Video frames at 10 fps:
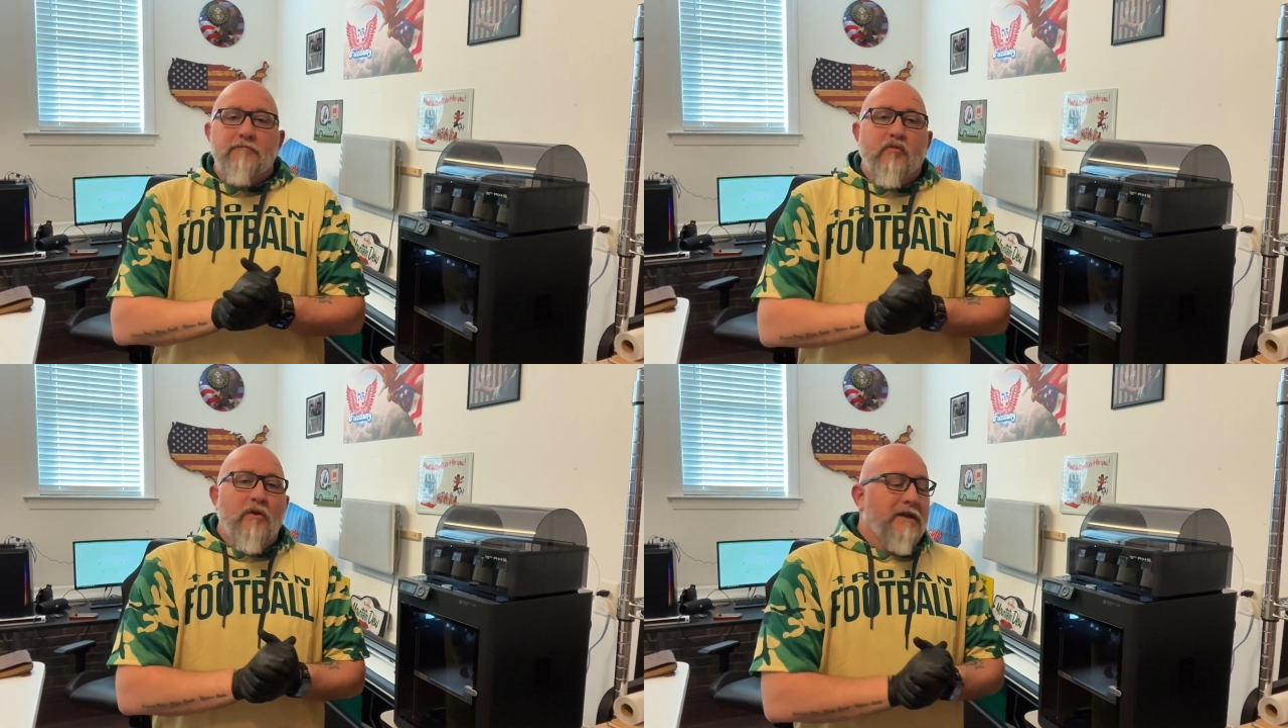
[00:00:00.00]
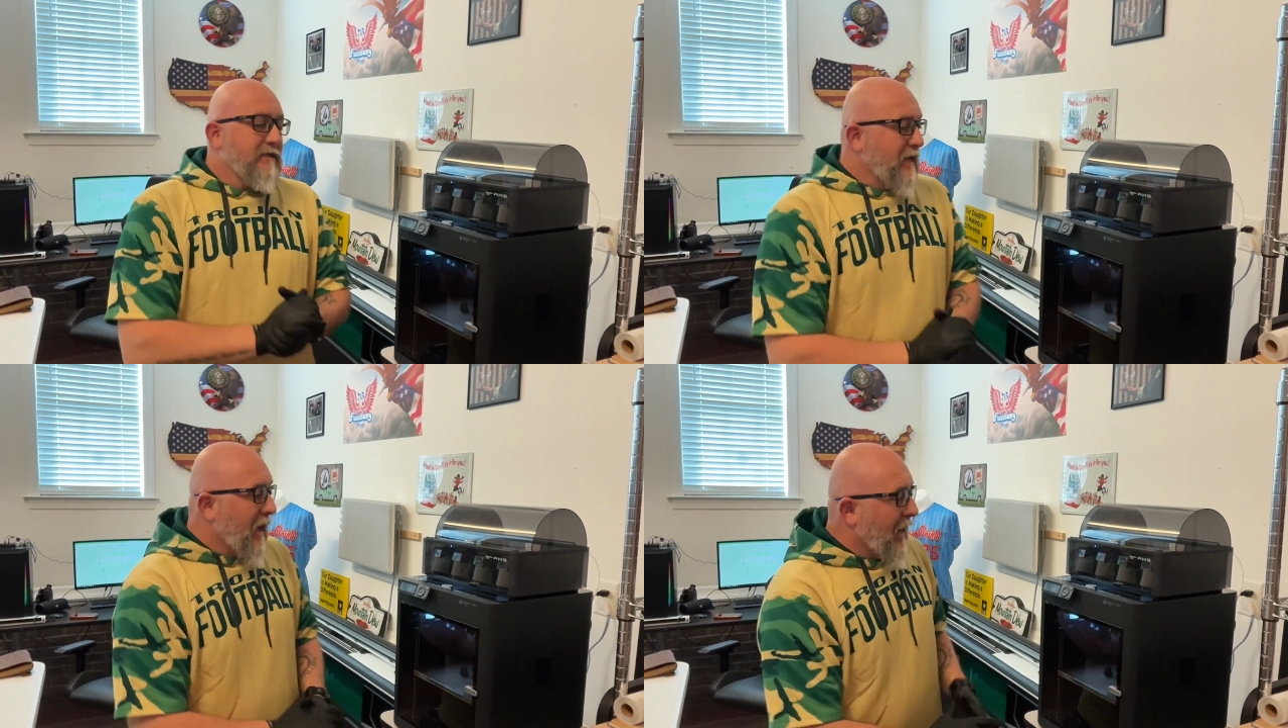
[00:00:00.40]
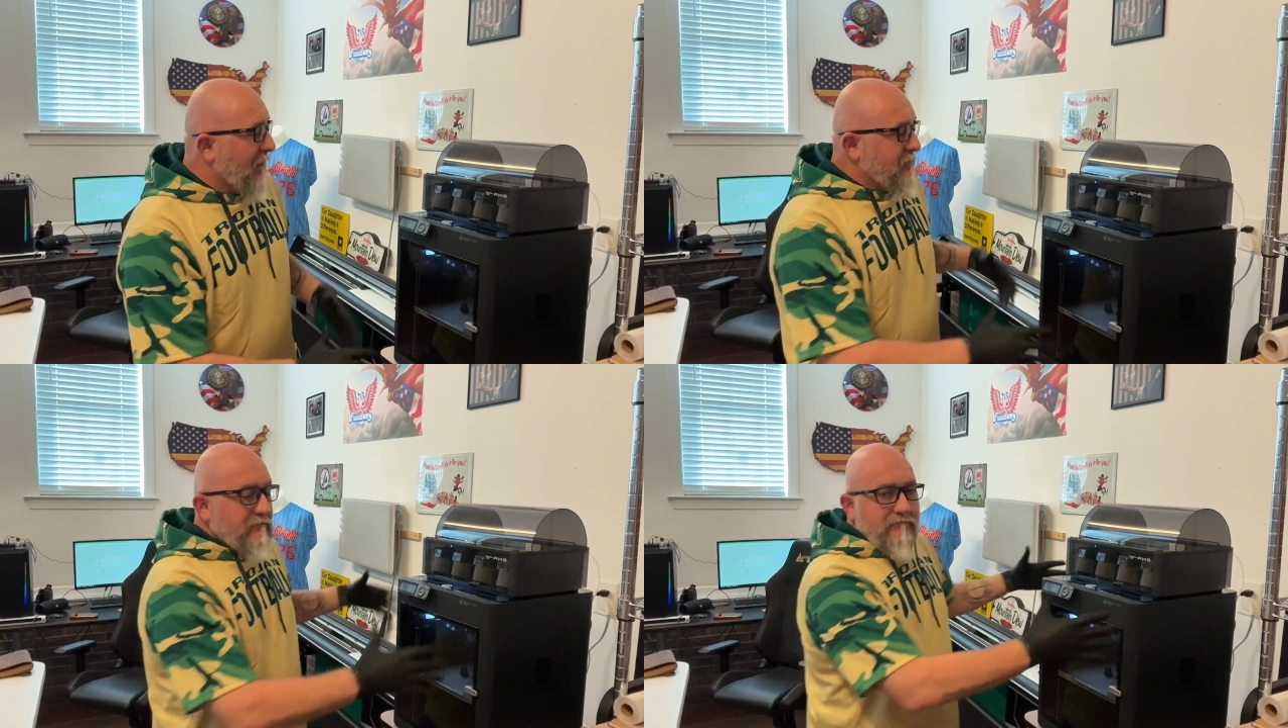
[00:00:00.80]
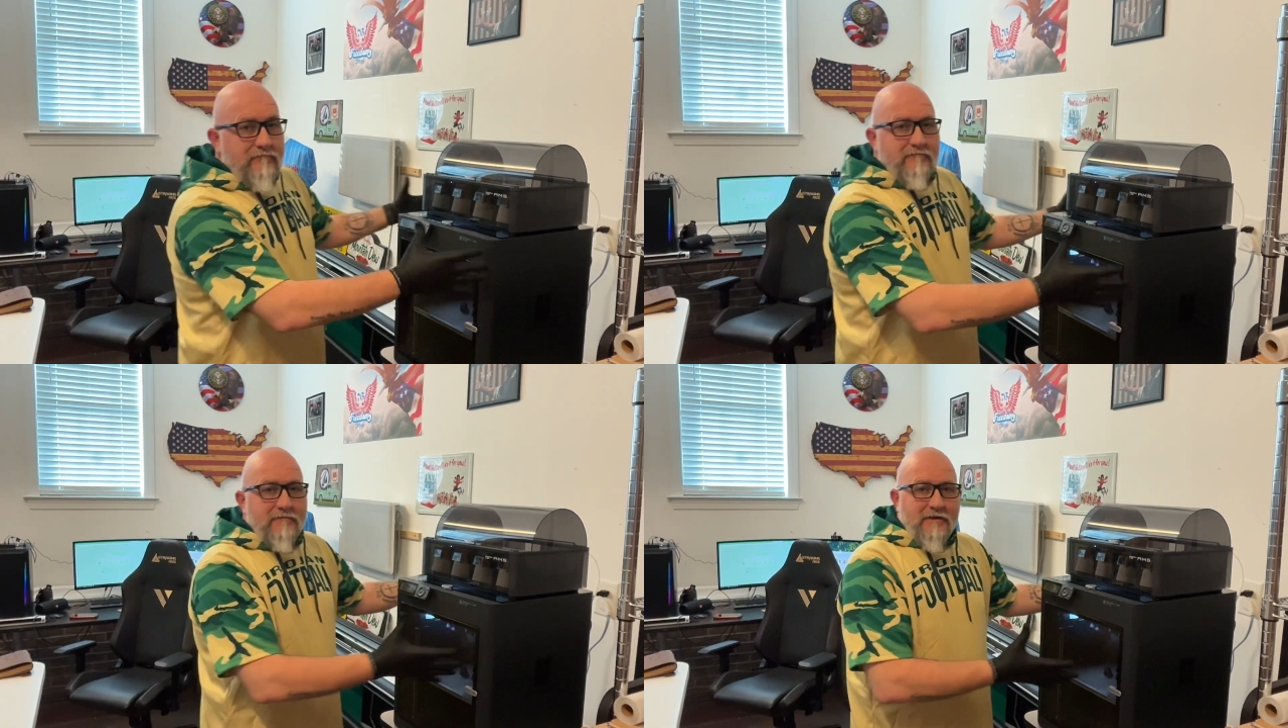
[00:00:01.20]
Prints and
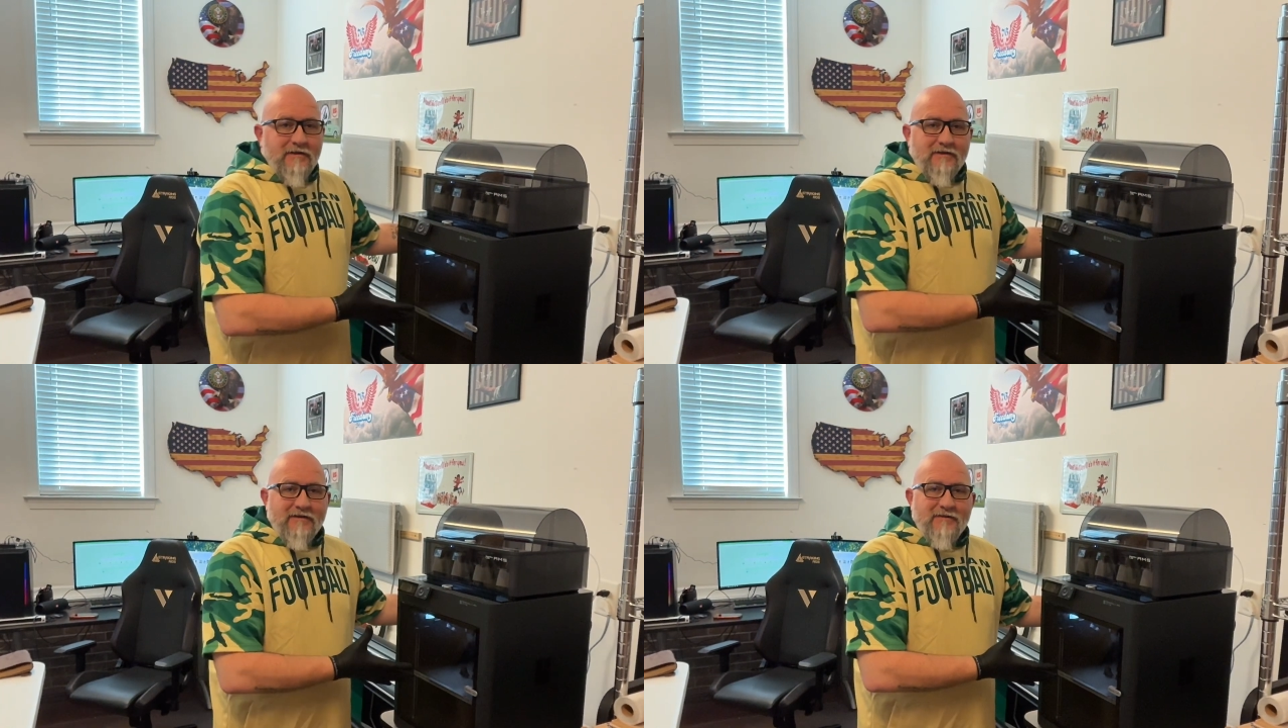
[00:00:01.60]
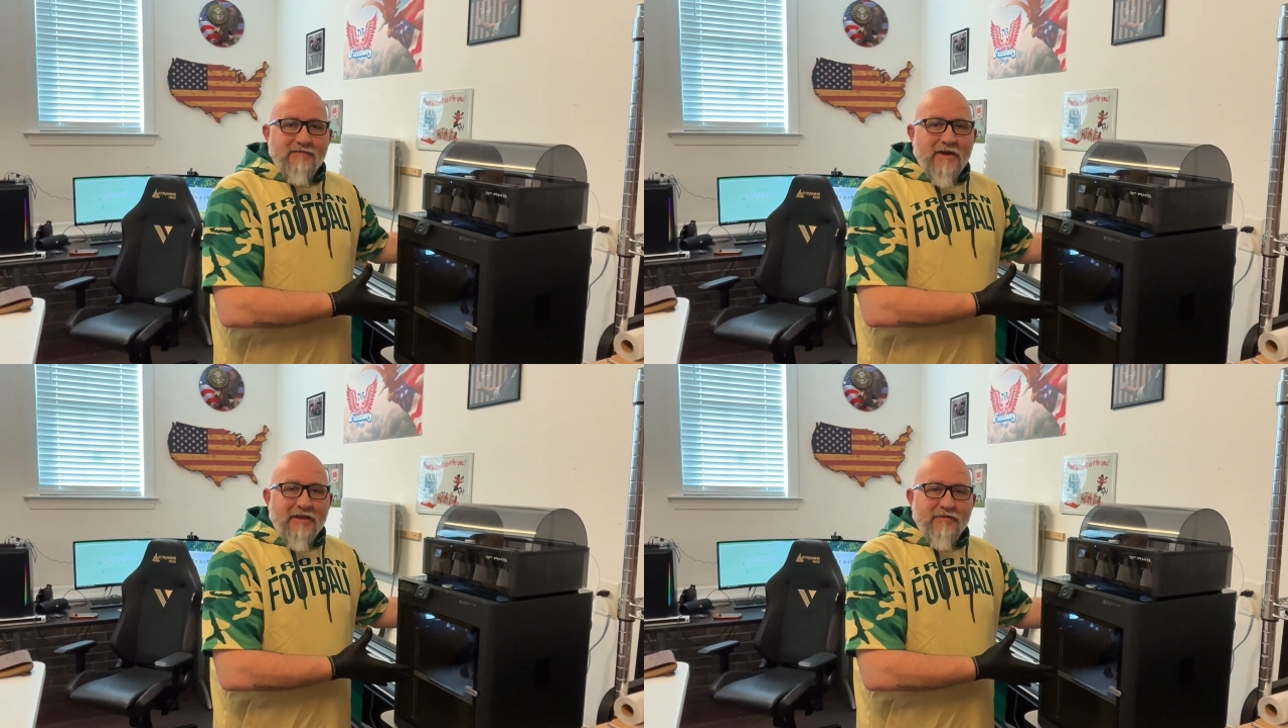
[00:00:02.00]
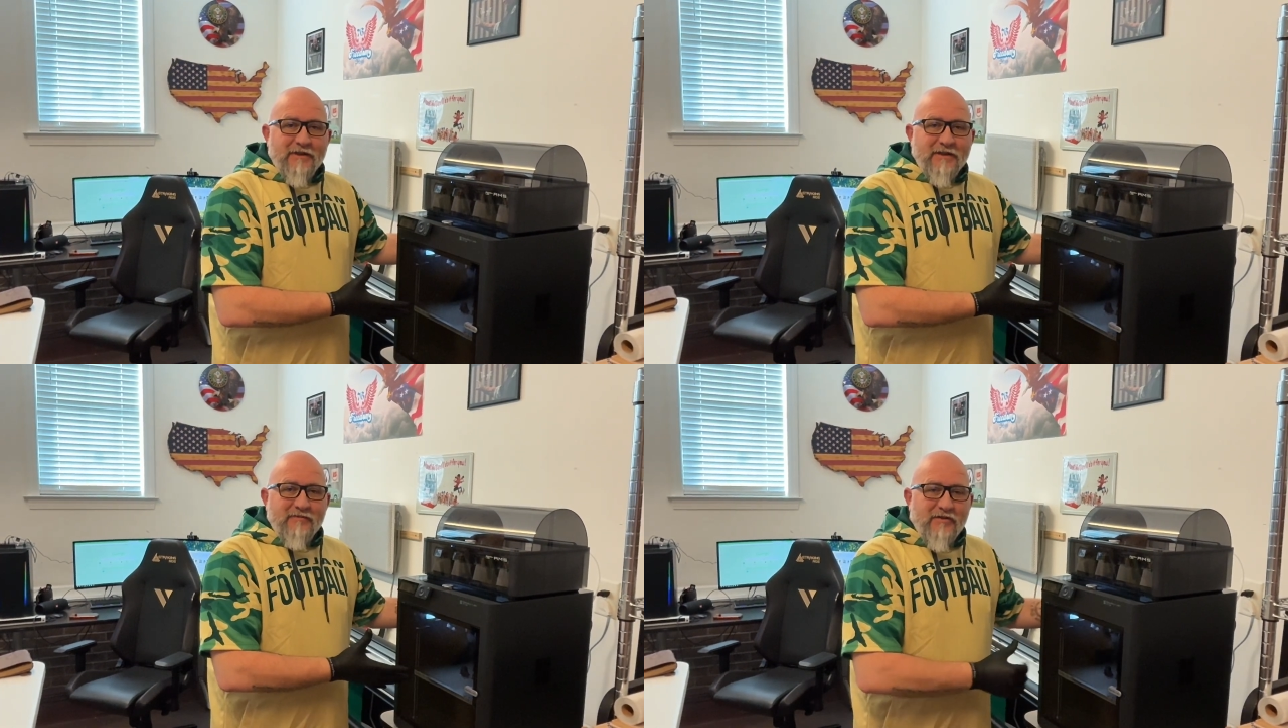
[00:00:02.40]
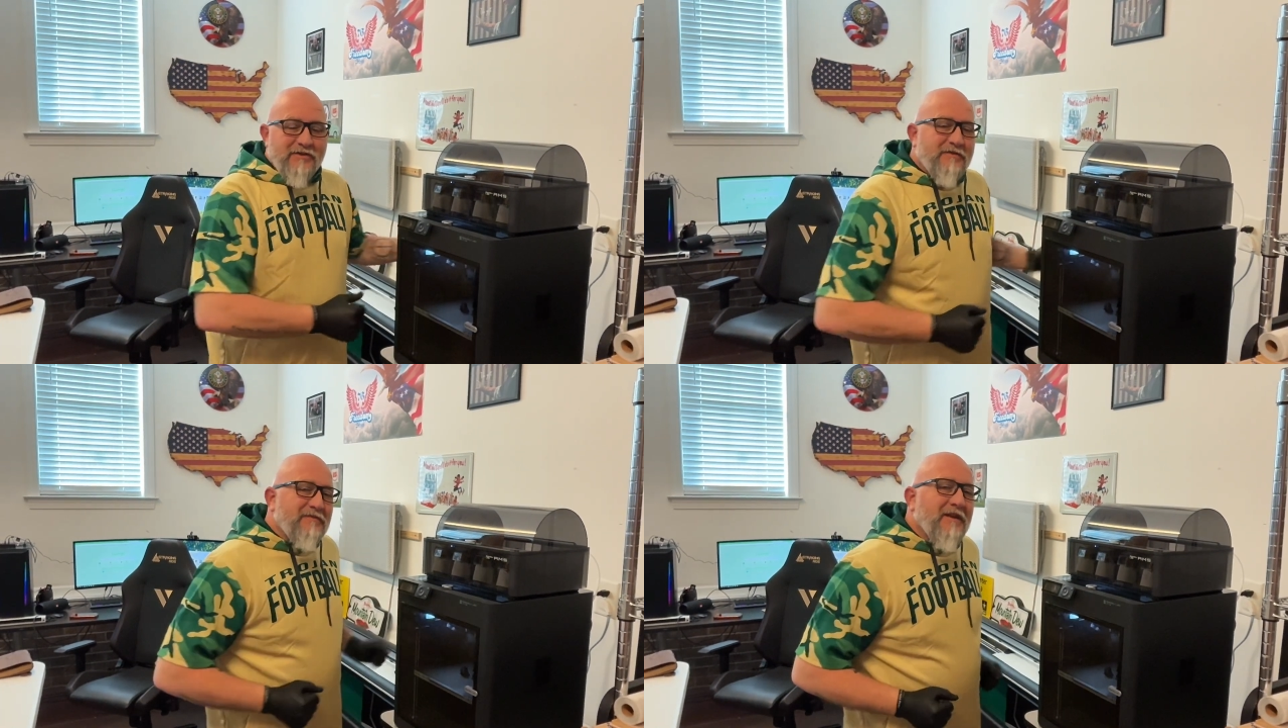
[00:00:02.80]
my 3D printer.